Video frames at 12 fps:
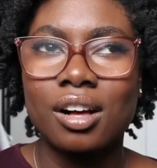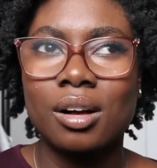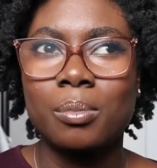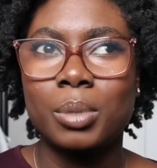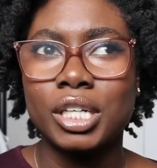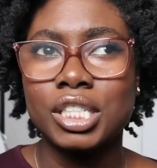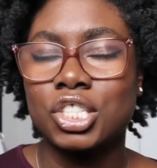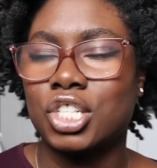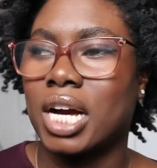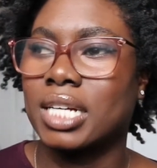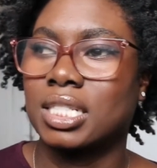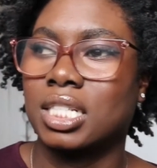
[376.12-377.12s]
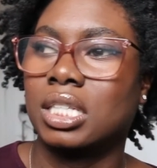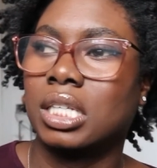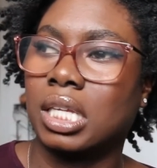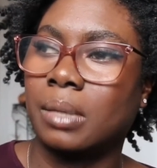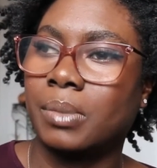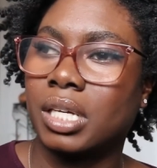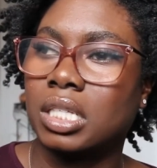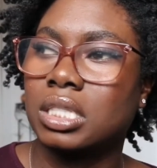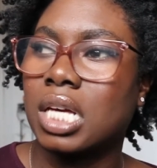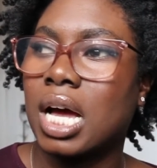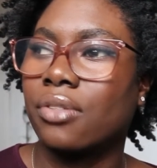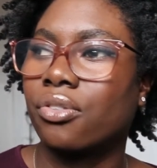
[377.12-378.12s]
Percy Jackson and the
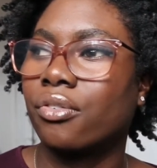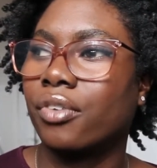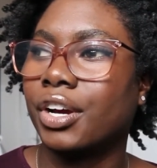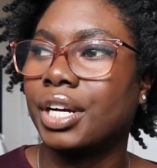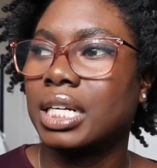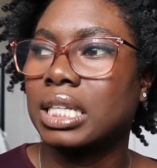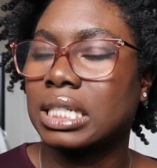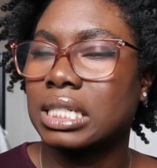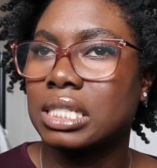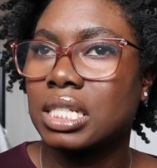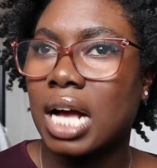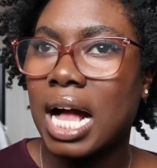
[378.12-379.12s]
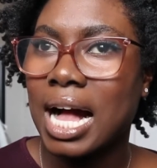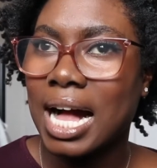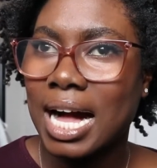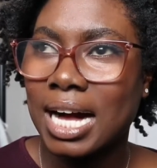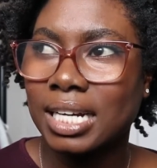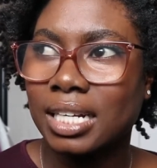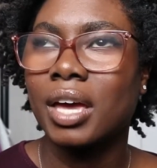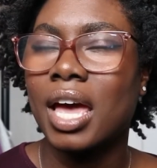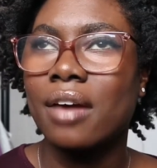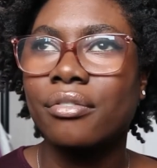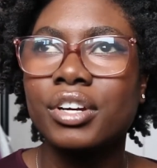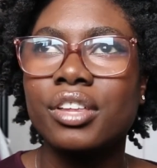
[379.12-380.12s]
Olympians at the very least had
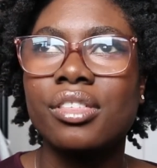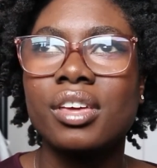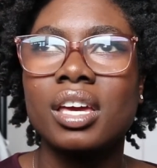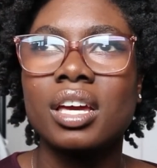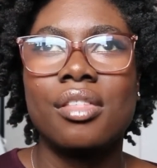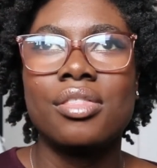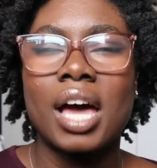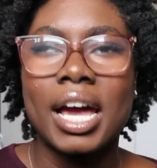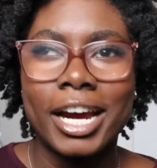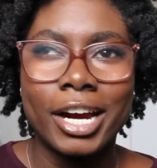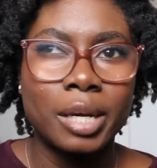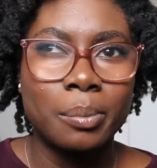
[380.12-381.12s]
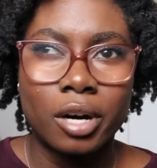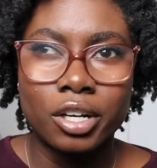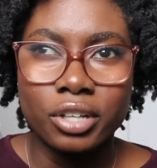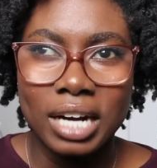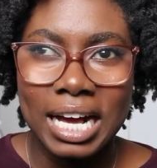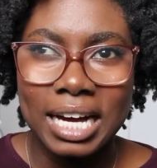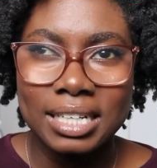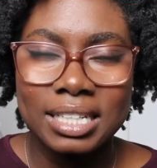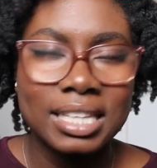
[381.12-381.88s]
everything that Harry Potter had.